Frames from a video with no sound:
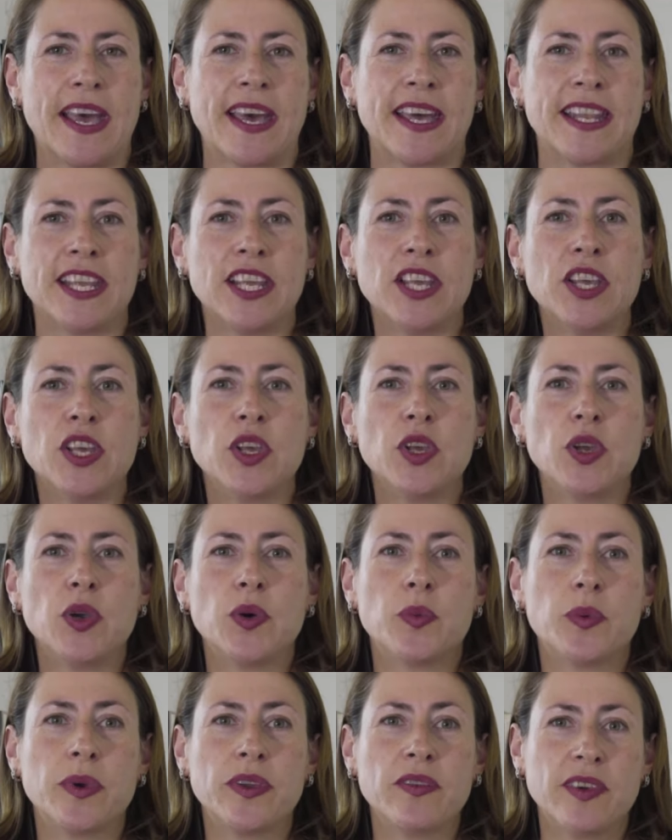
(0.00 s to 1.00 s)
had
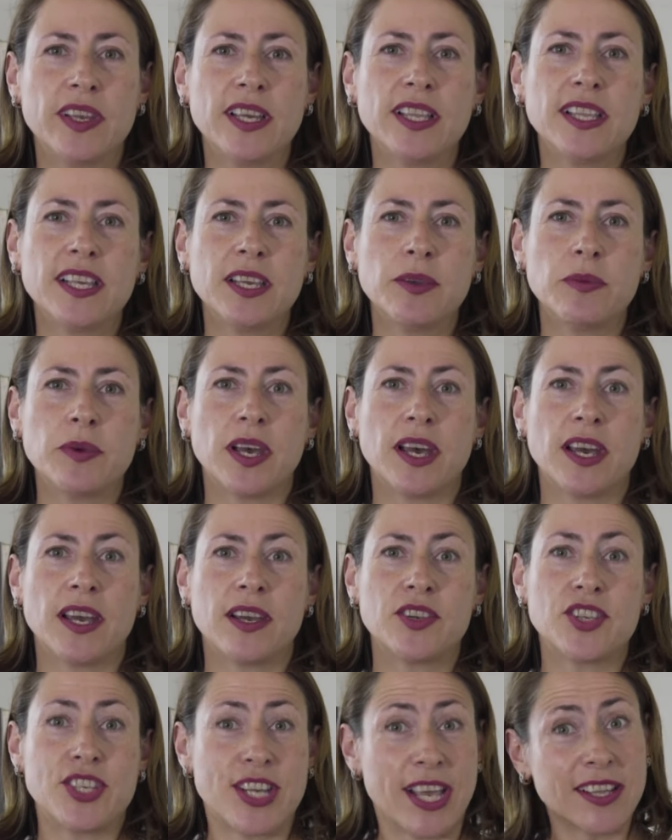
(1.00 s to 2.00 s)
we really
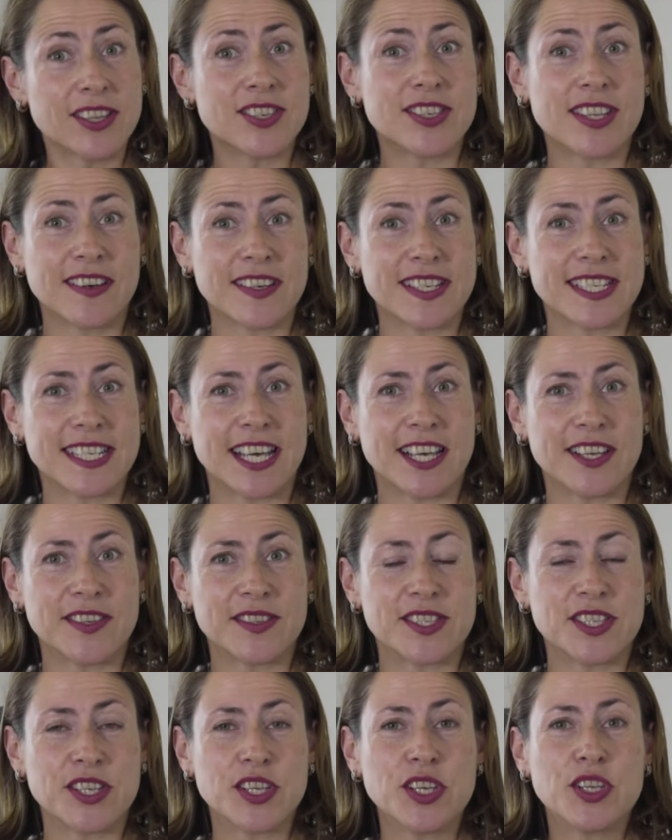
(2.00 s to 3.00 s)
uh, challenged
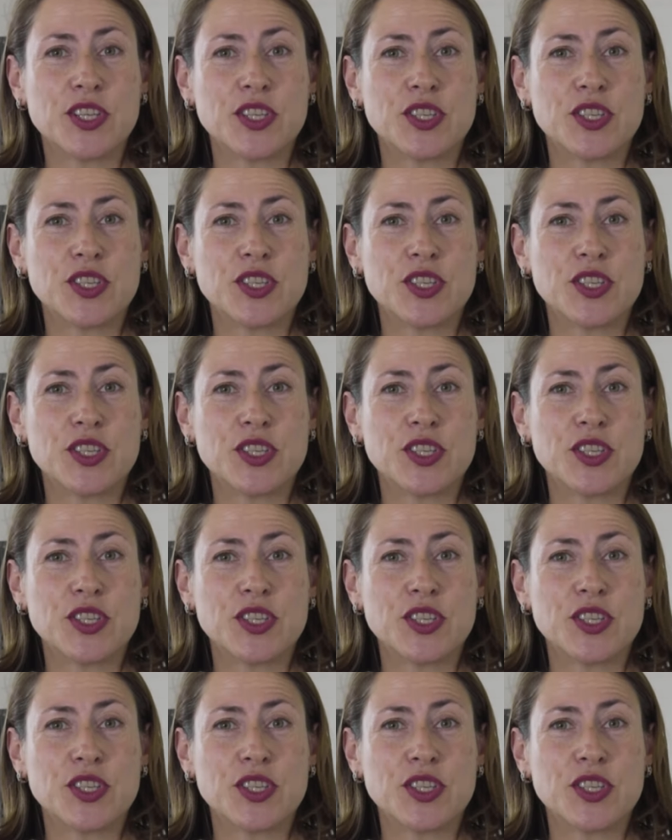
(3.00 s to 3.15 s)
ourselves